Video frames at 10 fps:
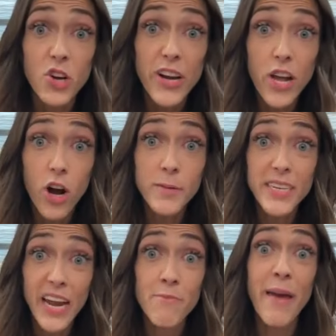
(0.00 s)
thirty
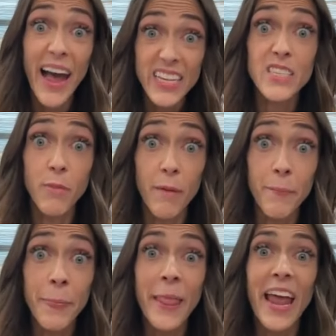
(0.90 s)
carbs a day
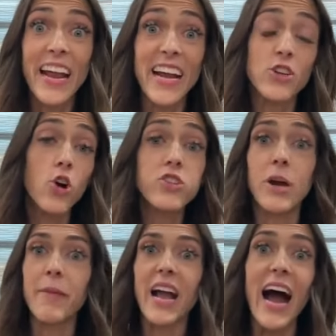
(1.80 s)
maximum. And I told
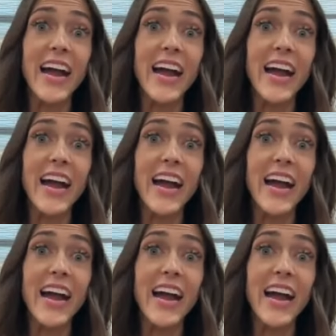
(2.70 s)
her, I'm like,